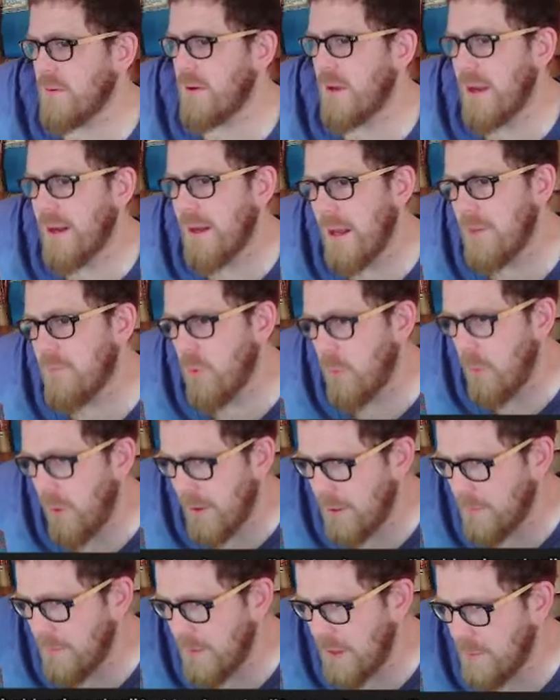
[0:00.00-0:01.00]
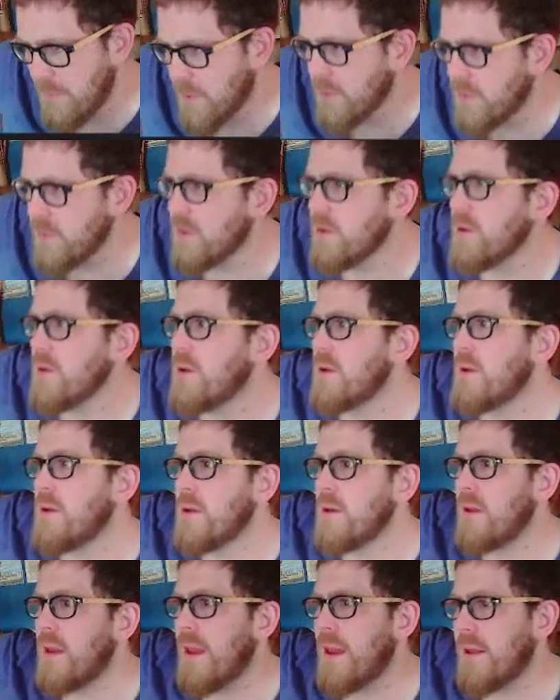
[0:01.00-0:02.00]
and able-bodied people
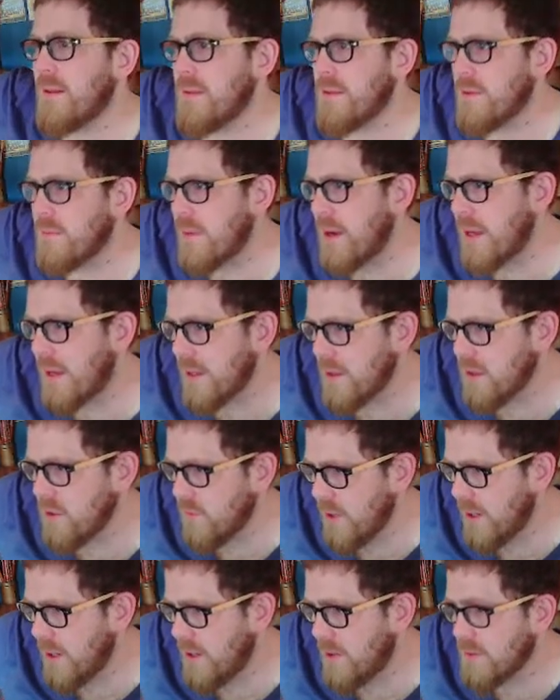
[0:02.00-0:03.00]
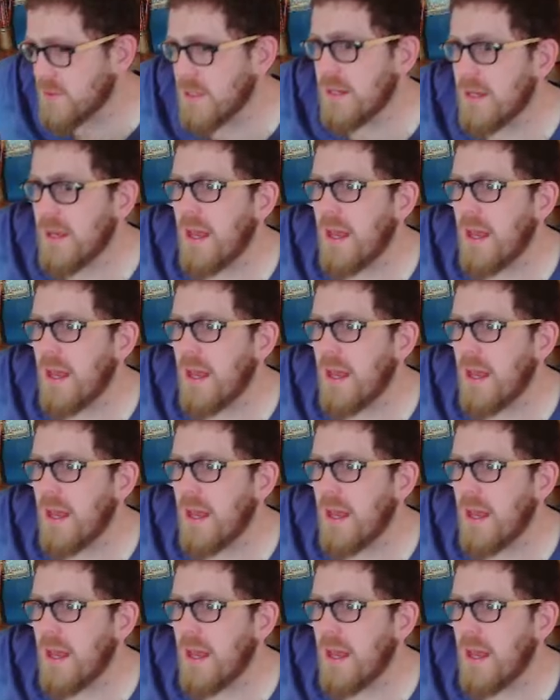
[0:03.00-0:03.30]
in the regular world.